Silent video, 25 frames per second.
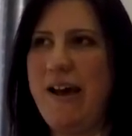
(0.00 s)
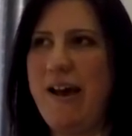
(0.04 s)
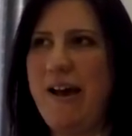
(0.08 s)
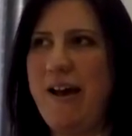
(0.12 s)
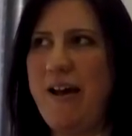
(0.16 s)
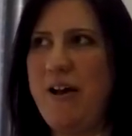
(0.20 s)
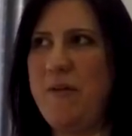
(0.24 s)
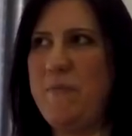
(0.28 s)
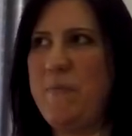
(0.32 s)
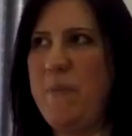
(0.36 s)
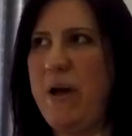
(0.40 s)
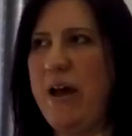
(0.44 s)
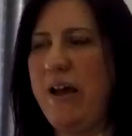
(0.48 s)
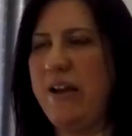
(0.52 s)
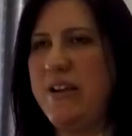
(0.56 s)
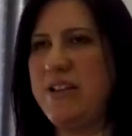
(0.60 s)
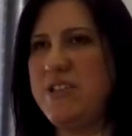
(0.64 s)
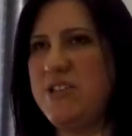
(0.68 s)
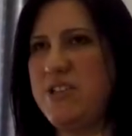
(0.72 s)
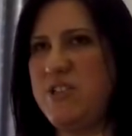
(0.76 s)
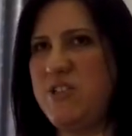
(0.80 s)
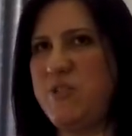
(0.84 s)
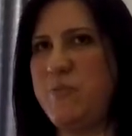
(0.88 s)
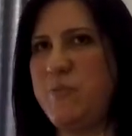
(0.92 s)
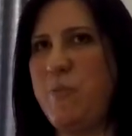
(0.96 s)
And
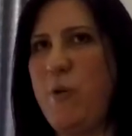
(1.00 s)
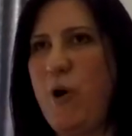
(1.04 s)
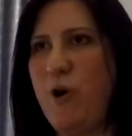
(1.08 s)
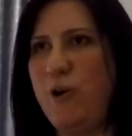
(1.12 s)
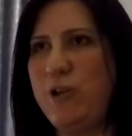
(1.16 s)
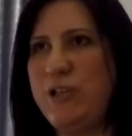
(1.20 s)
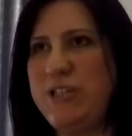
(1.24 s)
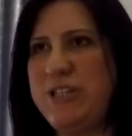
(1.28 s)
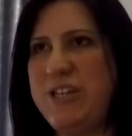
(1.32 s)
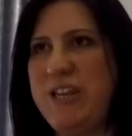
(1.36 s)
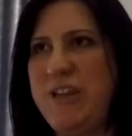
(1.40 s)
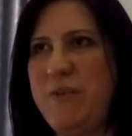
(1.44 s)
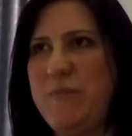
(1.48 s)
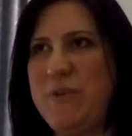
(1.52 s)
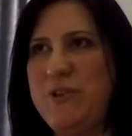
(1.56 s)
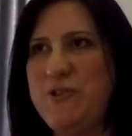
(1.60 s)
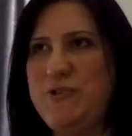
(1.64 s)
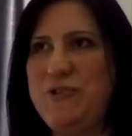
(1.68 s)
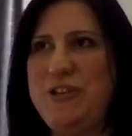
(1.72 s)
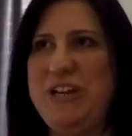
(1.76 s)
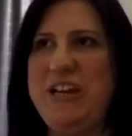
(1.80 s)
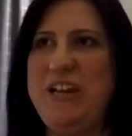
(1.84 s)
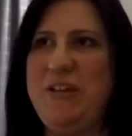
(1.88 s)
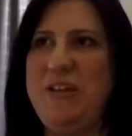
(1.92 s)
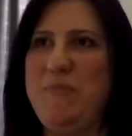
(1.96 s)
as a small team,
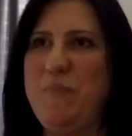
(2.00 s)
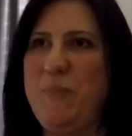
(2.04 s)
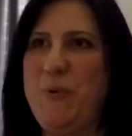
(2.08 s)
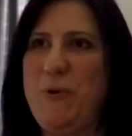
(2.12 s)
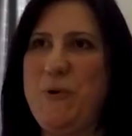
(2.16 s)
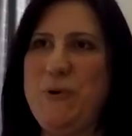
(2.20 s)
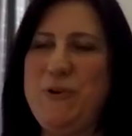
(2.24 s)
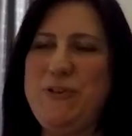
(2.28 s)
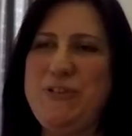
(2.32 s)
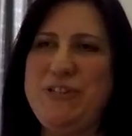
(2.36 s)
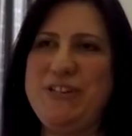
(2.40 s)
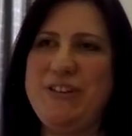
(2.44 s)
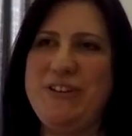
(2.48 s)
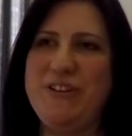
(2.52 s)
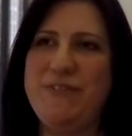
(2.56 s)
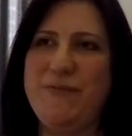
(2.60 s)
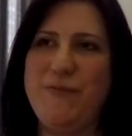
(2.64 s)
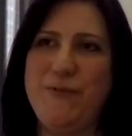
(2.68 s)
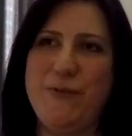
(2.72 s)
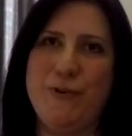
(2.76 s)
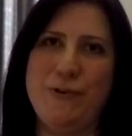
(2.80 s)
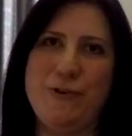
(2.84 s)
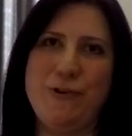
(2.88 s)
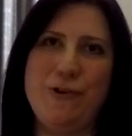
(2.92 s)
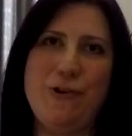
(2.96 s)
it's really
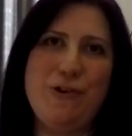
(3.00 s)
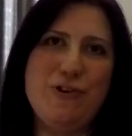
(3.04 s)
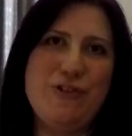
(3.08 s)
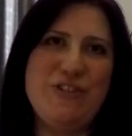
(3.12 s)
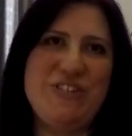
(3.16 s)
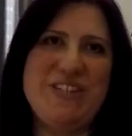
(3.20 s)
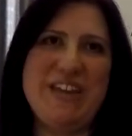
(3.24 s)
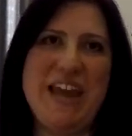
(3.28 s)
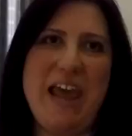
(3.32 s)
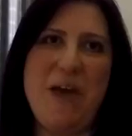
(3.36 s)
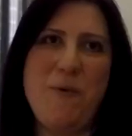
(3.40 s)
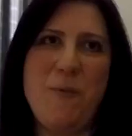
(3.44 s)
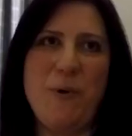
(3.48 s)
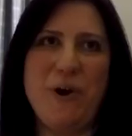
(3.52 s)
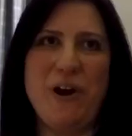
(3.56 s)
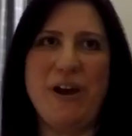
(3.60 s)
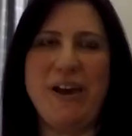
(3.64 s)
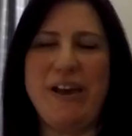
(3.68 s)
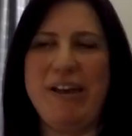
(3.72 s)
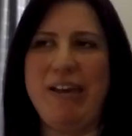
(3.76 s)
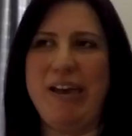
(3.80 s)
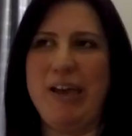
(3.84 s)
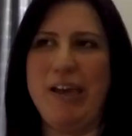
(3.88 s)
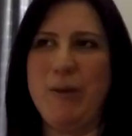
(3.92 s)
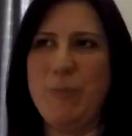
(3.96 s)
important for not just
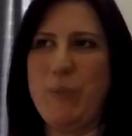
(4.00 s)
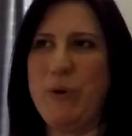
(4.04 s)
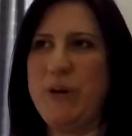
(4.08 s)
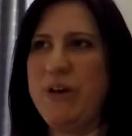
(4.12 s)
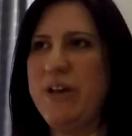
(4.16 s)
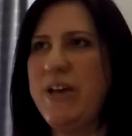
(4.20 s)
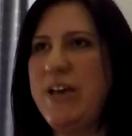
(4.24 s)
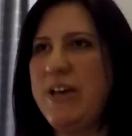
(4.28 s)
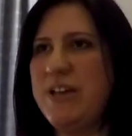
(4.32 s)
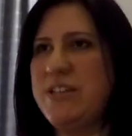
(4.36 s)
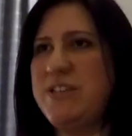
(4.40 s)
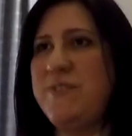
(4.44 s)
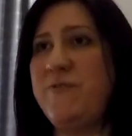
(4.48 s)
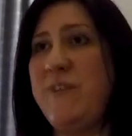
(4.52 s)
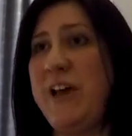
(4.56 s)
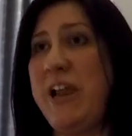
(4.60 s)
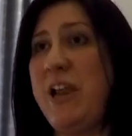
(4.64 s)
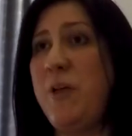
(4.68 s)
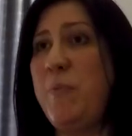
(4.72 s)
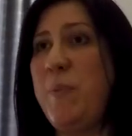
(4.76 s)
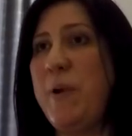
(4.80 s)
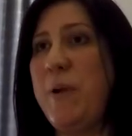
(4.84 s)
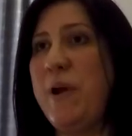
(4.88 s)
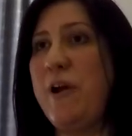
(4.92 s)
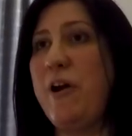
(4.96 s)
networking, but
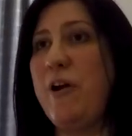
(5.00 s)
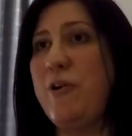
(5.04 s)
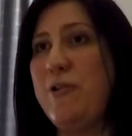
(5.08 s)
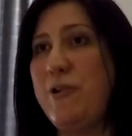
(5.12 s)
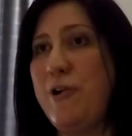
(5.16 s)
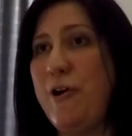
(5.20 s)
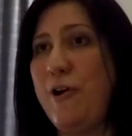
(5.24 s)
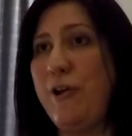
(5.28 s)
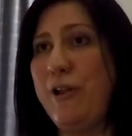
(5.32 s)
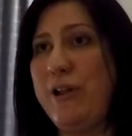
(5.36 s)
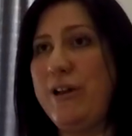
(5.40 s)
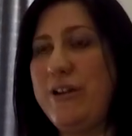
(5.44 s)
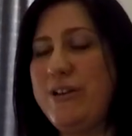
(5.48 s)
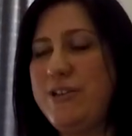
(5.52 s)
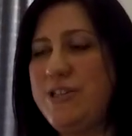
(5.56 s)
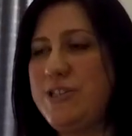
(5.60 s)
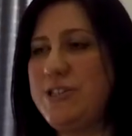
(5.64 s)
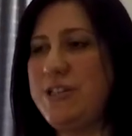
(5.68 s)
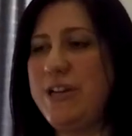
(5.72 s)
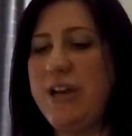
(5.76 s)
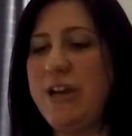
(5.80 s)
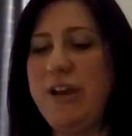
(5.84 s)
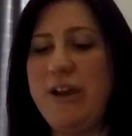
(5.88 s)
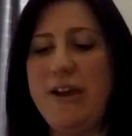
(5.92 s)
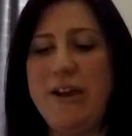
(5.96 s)
developing our
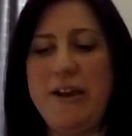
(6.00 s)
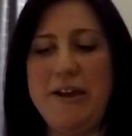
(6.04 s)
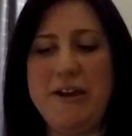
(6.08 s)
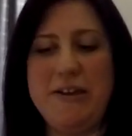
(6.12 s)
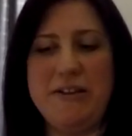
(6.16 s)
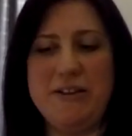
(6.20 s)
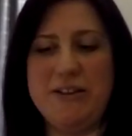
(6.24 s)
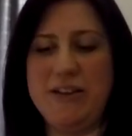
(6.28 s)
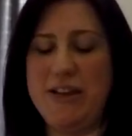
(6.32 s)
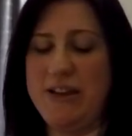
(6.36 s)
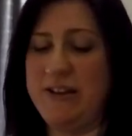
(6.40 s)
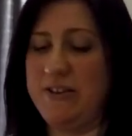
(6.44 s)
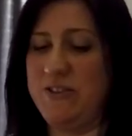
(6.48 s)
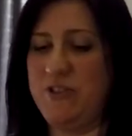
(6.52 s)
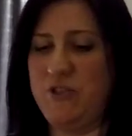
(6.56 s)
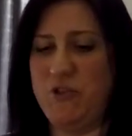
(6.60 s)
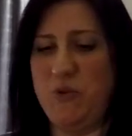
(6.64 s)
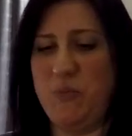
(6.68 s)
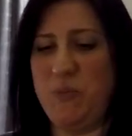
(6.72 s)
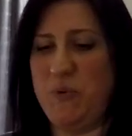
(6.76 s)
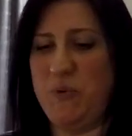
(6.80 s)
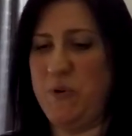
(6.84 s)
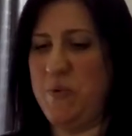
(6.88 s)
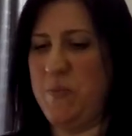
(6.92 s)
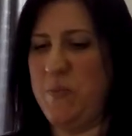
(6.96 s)
knowledge. It's
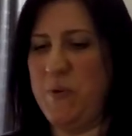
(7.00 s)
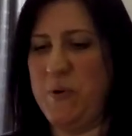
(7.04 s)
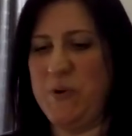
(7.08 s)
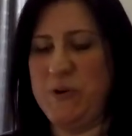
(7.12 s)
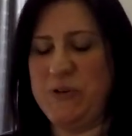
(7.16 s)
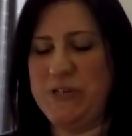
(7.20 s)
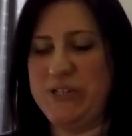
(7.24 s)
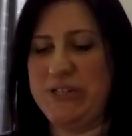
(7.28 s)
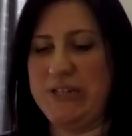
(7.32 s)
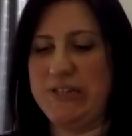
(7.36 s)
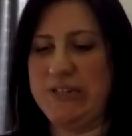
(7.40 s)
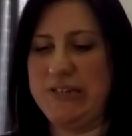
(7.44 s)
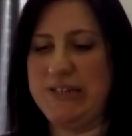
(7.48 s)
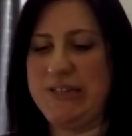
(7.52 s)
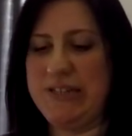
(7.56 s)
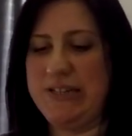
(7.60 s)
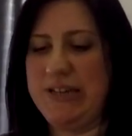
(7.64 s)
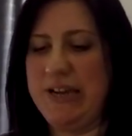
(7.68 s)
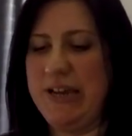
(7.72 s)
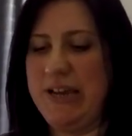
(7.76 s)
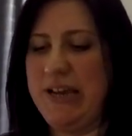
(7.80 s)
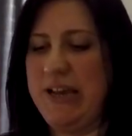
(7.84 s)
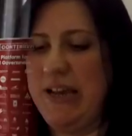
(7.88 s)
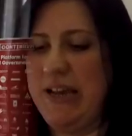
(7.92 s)
super important.